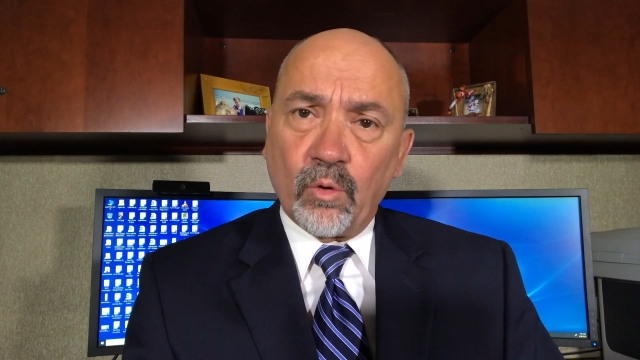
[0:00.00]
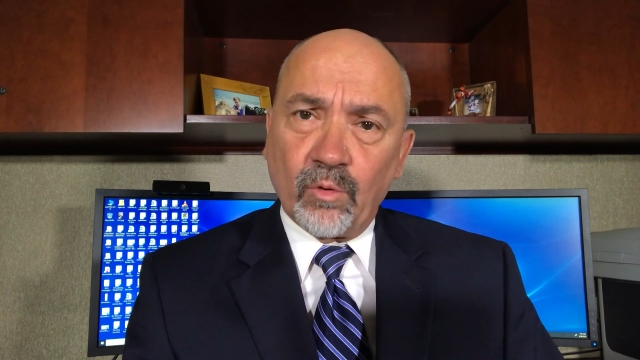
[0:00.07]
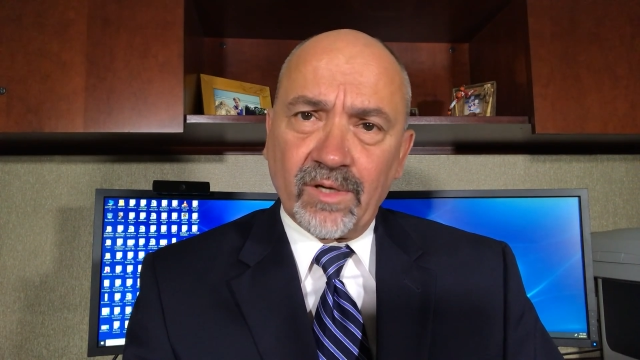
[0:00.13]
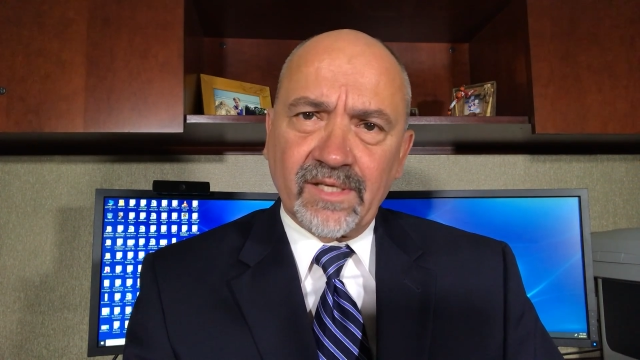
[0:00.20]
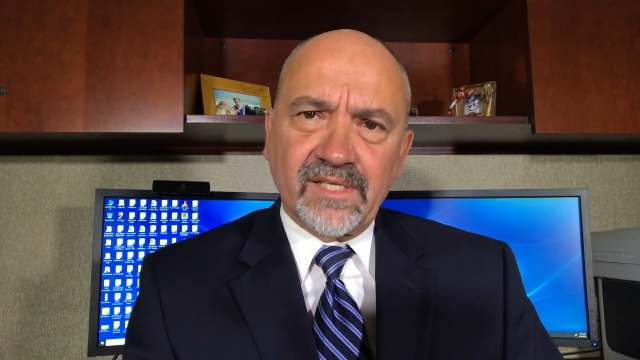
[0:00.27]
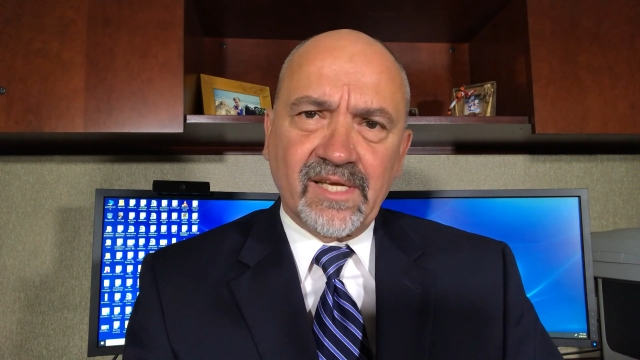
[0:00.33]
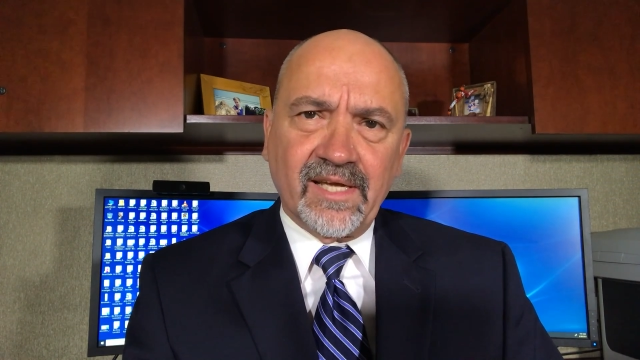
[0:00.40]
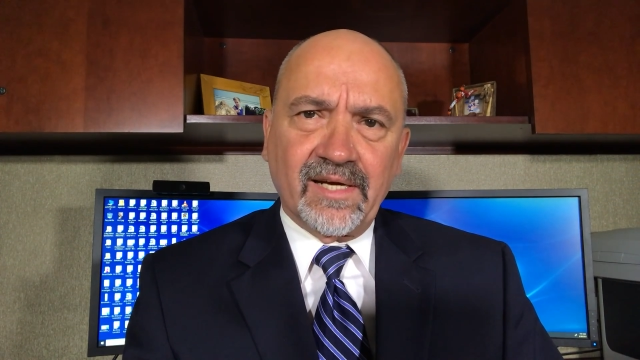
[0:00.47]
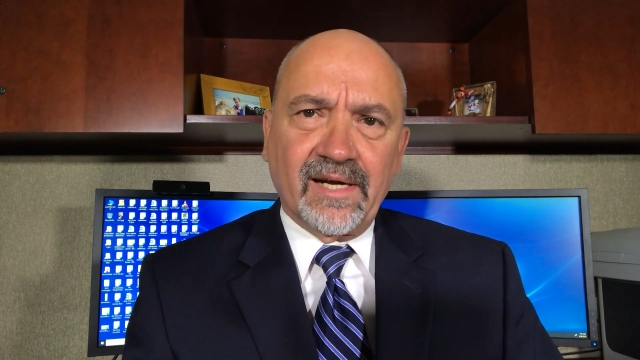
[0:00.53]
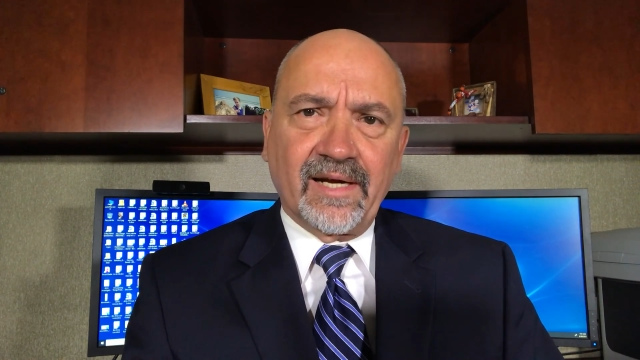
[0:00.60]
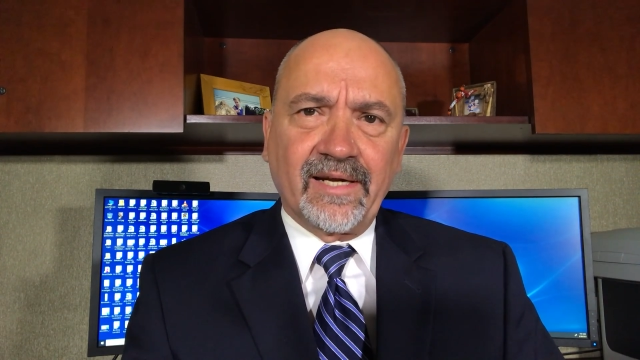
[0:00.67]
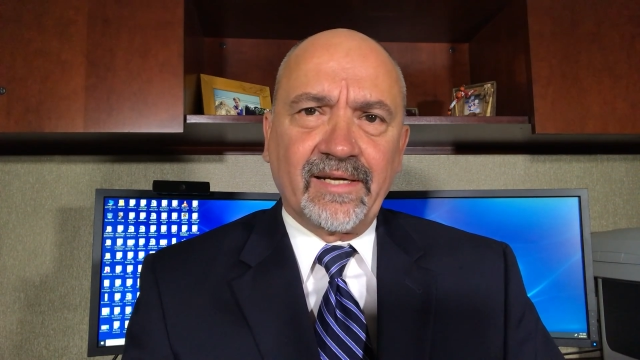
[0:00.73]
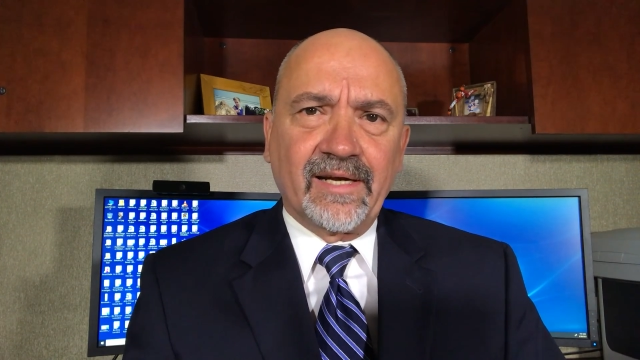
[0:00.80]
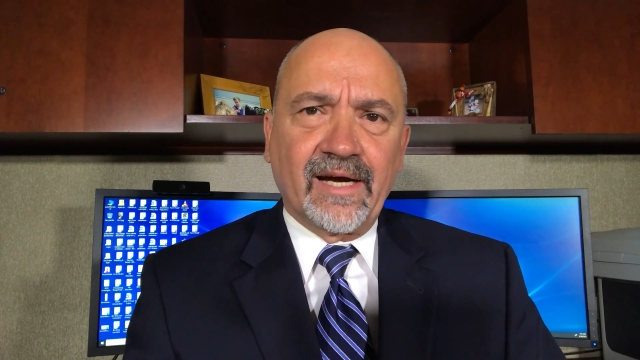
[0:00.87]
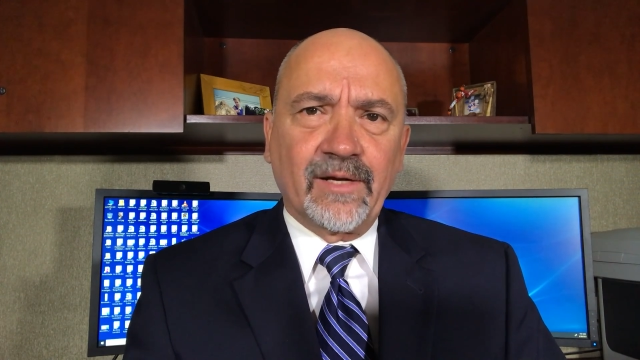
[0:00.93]
or a
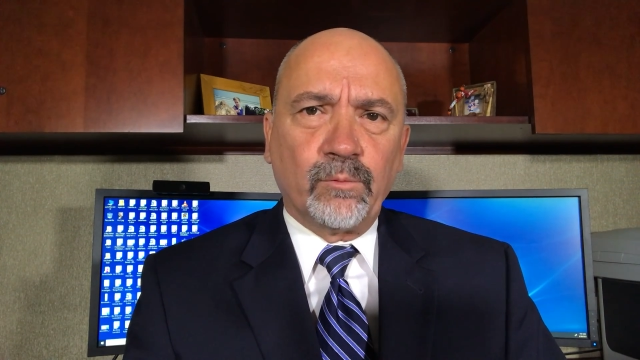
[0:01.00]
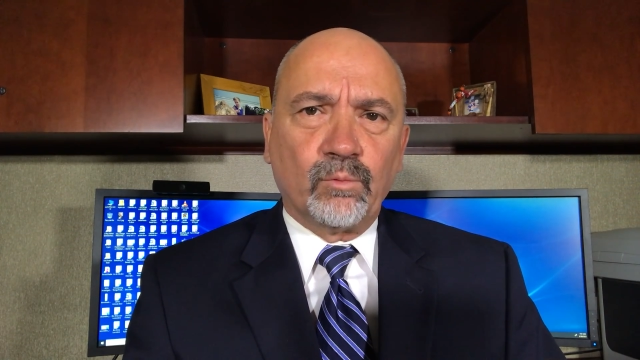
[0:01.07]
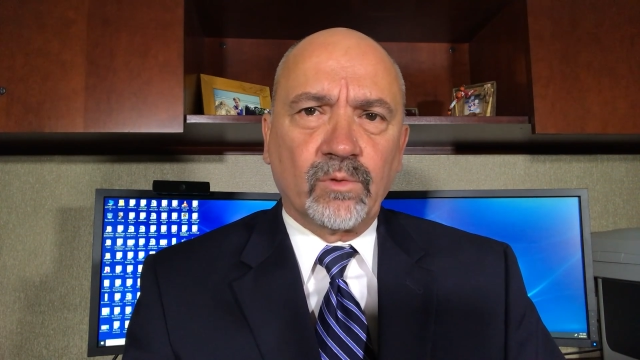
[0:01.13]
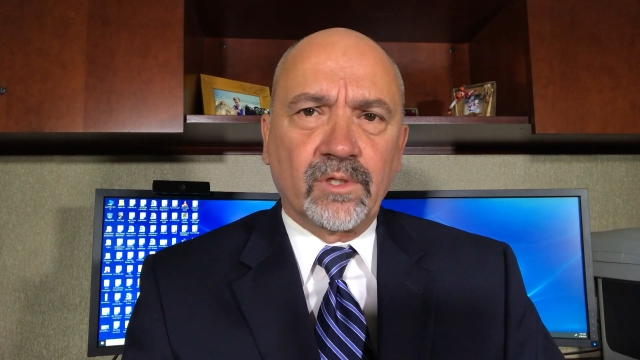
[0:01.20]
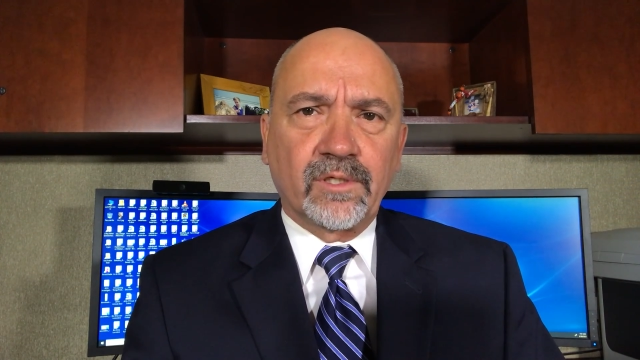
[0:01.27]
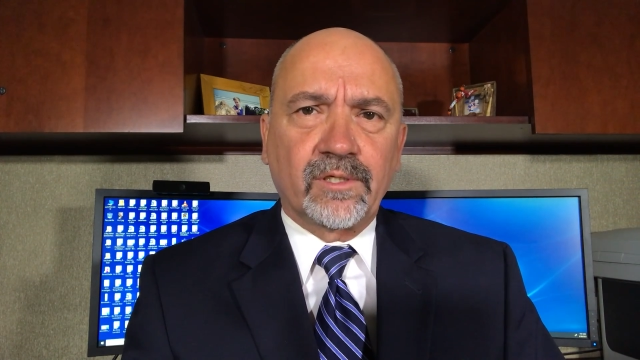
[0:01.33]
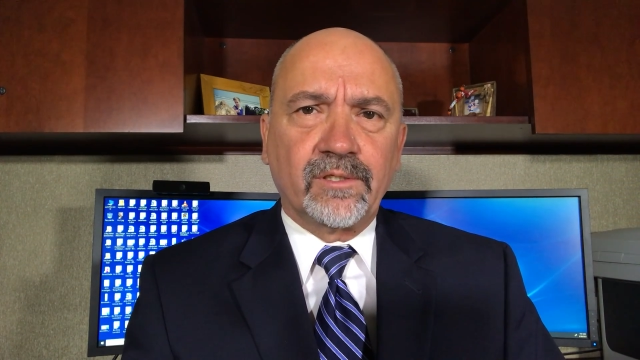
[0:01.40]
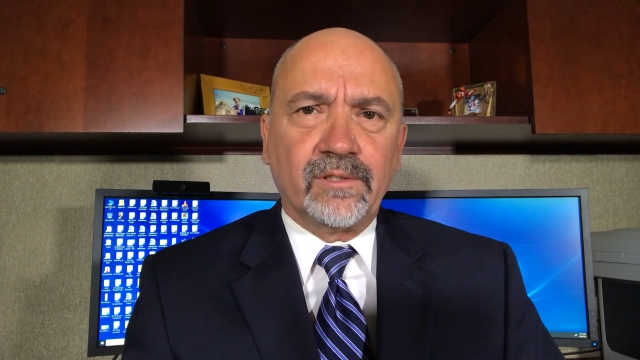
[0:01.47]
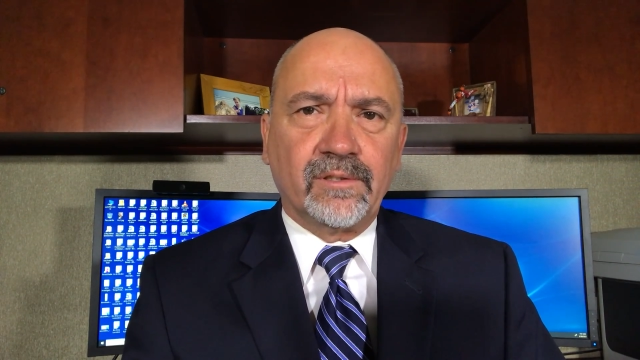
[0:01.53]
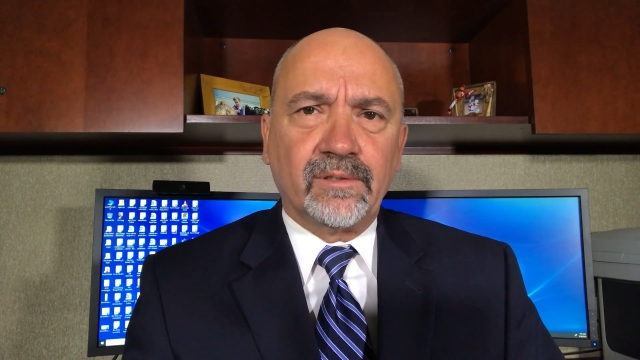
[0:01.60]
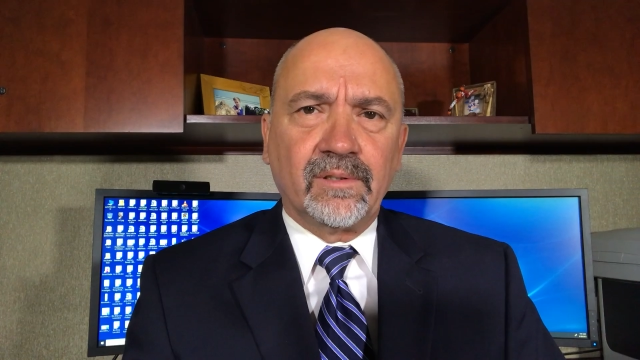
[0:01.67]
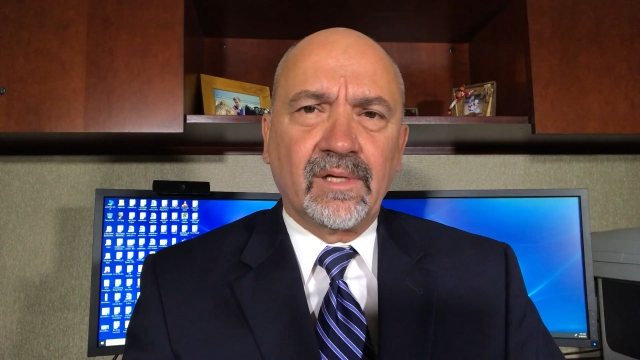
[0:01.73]
1099 worker.